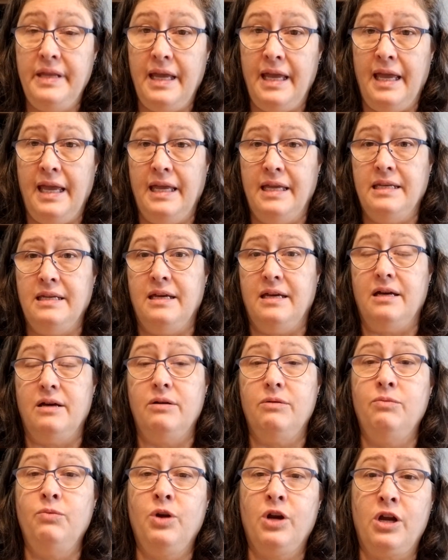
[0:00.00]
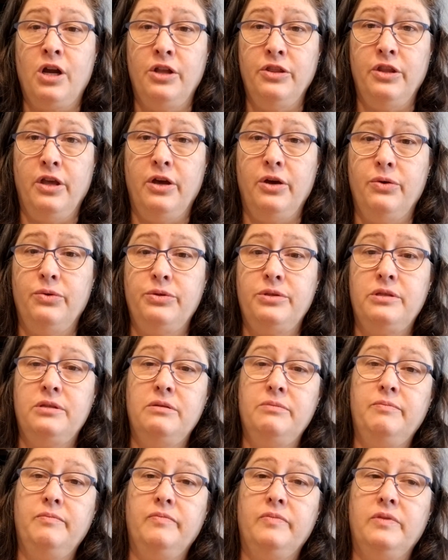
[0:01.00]
and work on
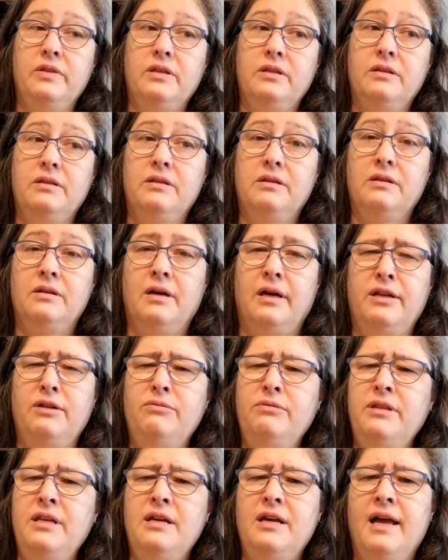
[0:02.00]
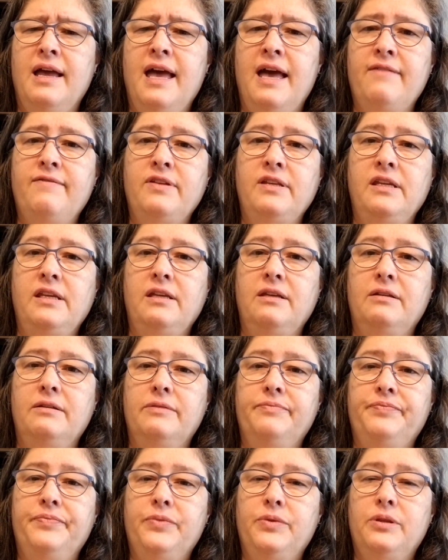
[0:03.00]
those. I don't think I have any.
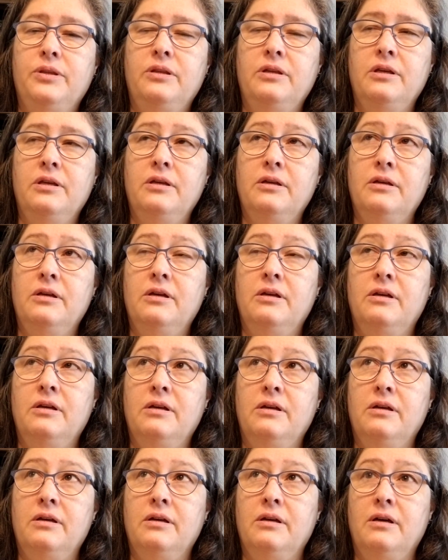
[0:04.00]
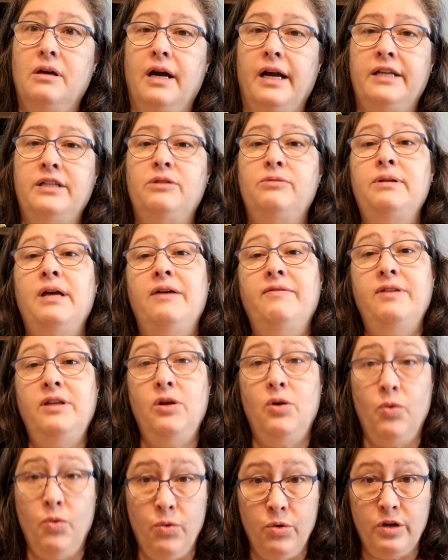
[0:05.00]
I don't have
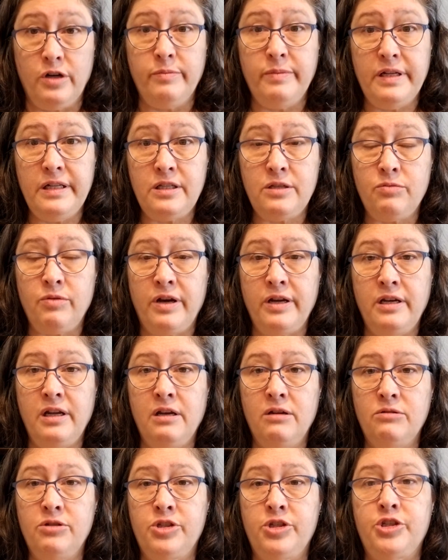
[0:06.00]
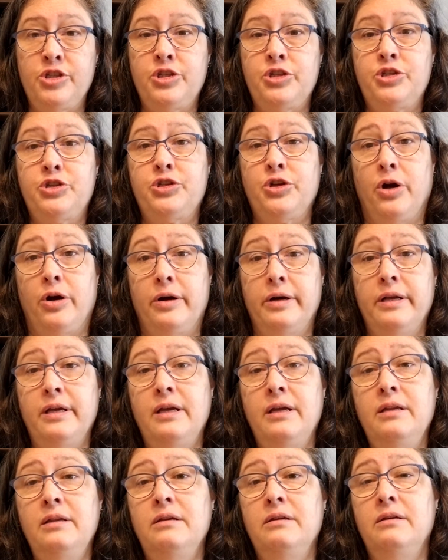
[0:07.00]
any ornaments right now
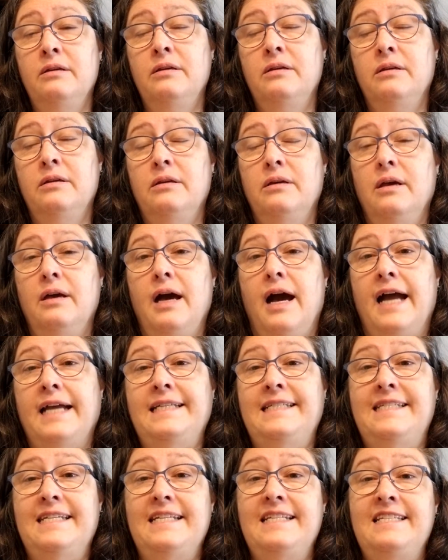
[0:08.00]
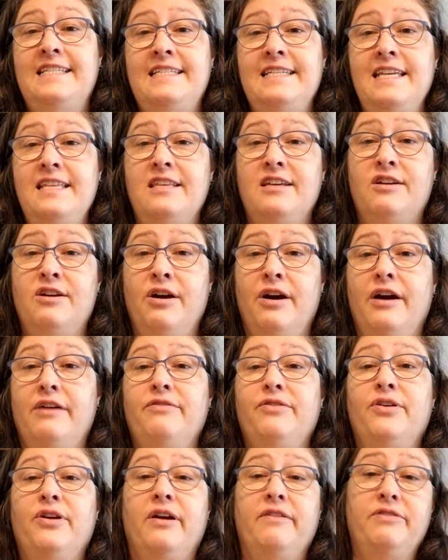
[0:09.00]
started. I did see the
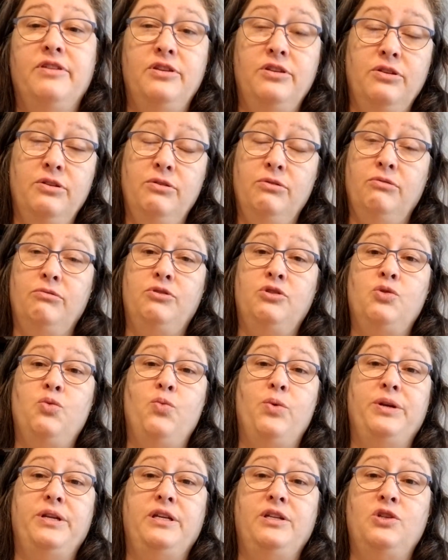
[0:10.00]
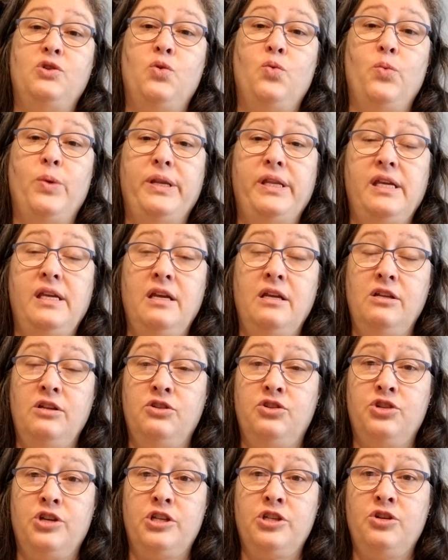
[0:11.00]
cover of the new 2020
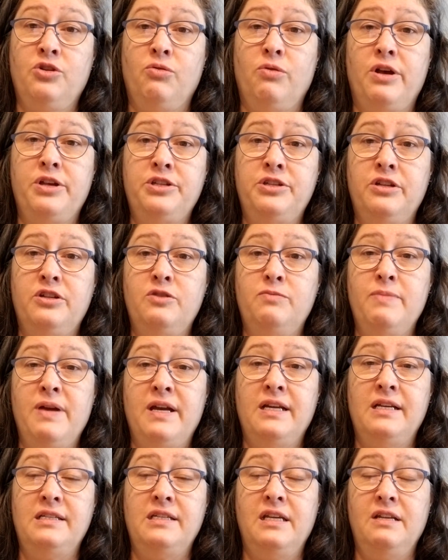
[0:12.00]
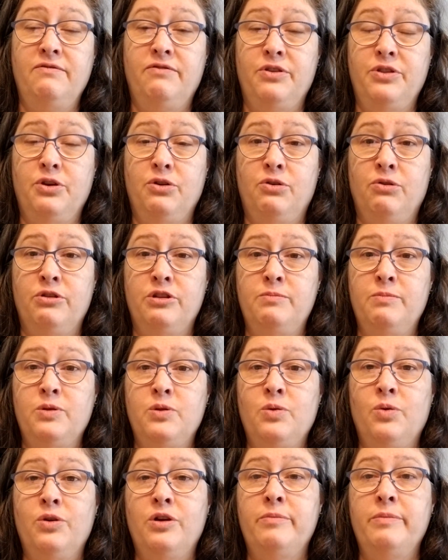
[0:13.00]
Just Cross Stitch magazine for the Christmas
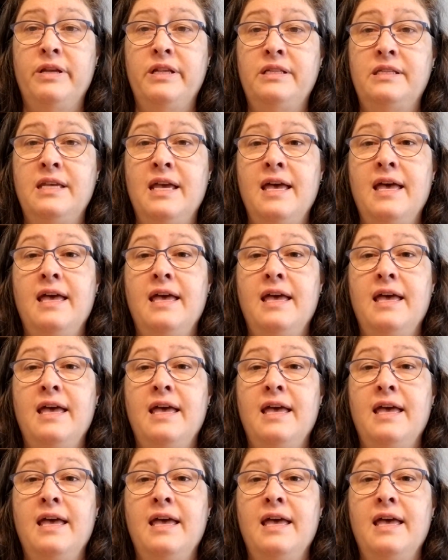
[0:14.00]
ornaments,